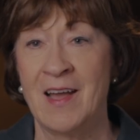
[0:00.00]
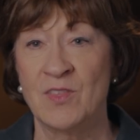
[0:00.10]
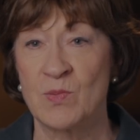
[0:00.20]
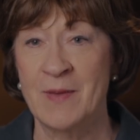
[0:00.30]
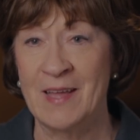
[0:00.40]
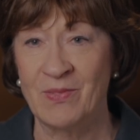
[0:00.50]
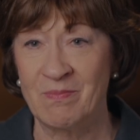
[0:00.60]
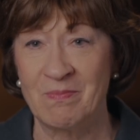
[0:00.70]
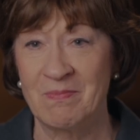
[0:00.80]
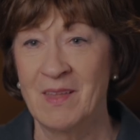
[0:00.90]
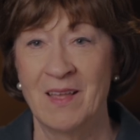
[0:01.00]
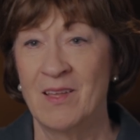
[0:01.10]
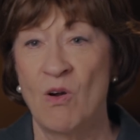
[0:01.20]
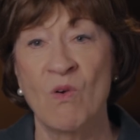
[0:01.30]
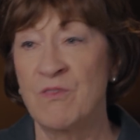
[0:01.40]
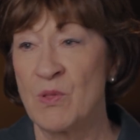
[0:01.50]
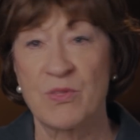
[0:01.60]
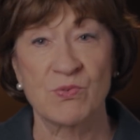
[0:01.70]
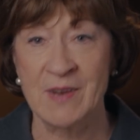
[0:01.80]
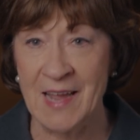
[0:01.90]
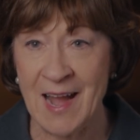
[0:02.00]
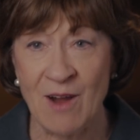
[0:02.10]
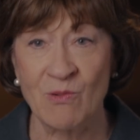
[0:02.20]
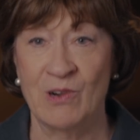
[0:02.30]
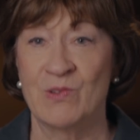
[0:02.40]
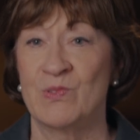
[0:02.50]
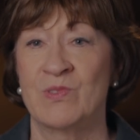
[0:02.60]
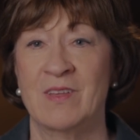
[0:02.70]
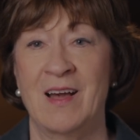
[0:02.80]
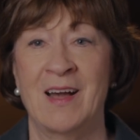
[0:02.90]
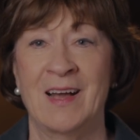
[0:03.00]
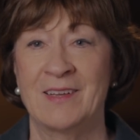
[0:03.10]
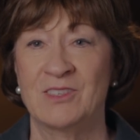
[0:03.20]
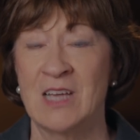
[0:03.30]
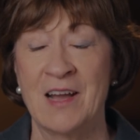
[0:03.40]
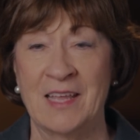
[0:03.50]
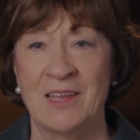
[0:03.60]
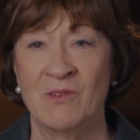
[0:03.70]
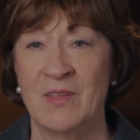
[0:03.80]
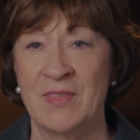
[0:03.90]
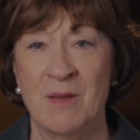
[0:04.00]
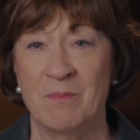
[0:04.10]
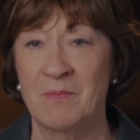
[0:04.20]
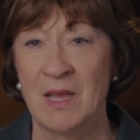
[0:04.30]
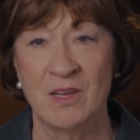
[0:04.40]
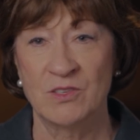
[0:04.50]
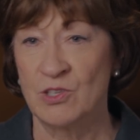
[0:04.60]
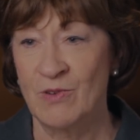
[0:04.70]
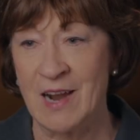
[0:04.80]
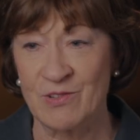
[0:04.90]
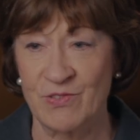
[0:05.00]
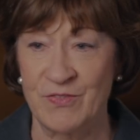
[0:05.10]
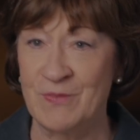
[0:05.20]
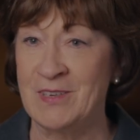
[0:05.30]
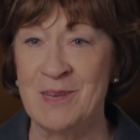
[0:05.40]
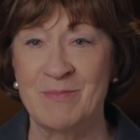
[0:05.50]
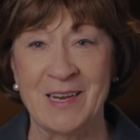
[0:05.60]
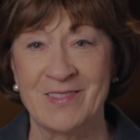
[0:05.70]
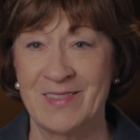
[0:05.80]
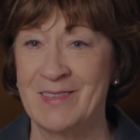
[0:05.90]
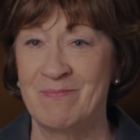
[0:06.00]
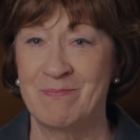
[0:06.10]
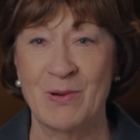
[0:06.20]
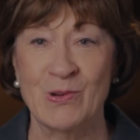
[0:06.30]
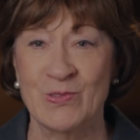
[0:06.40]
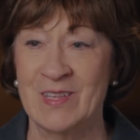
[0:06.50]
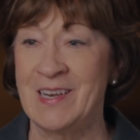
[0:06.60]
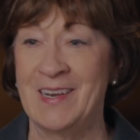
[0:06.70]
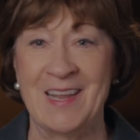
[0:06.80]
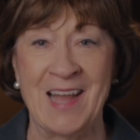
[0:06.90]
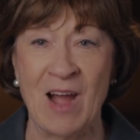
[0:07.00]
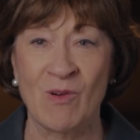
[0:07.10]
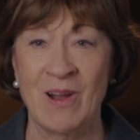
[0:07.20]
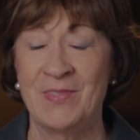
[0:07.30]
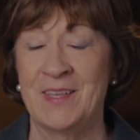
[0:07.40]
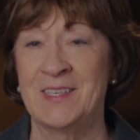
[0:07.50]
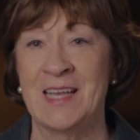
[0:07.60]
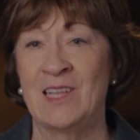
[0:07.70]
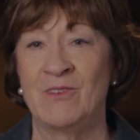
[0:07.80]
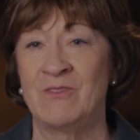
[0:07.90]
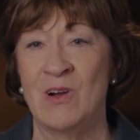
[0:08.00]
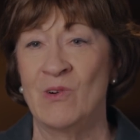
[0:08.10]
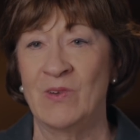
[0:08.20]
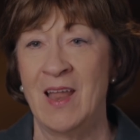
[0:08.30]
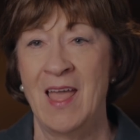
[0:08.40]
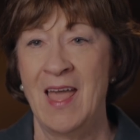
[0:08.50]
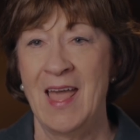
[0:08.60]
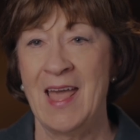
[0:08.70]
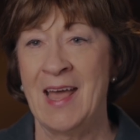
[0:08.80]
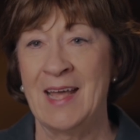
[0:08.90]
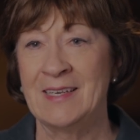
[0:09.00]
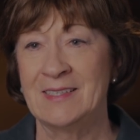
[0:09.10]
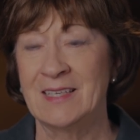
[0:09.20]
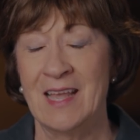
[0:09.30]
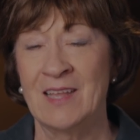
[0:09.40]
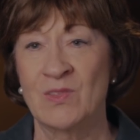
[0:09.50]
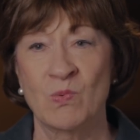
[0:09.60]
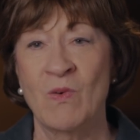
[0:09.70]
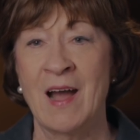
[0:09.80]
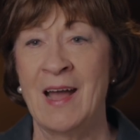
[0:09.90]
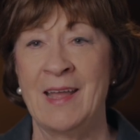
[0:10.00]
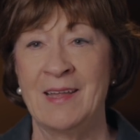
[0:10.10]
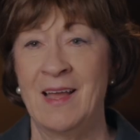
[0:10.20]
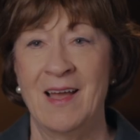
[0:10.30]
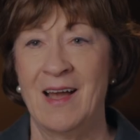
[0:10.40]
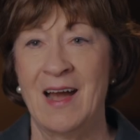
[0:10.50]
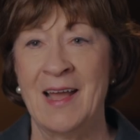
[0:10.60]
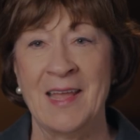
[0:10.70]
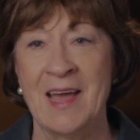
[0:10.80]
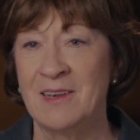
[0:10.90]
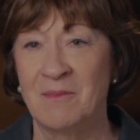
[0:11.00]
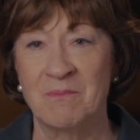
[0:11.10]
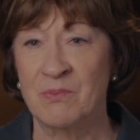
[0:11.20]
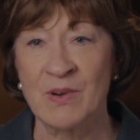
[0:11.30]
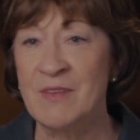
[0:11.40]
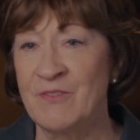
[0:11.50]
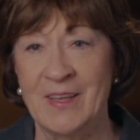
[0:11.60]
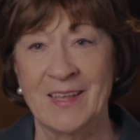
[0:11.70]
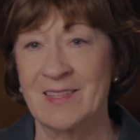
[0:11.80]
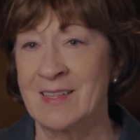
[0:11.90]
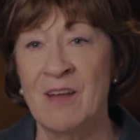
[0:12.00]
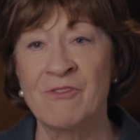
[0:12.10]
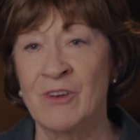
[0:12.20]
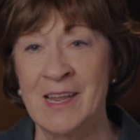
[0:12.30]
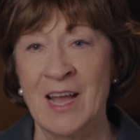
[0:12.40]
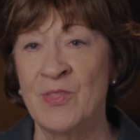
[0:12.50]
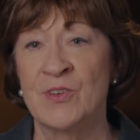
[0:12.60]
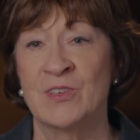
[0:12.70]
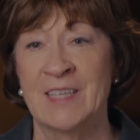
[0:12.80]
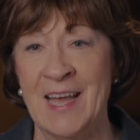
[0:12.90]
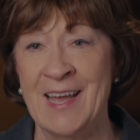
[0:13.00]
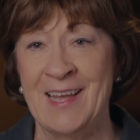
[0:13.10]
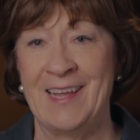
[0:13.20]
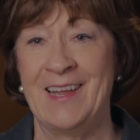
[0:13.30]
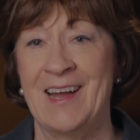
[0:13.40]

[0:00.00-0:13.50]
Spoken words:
I spent over 3 hours talking with him, 2 hours, 15 minutes in person and an hour on the telephone. And it's why I had briefings every other day.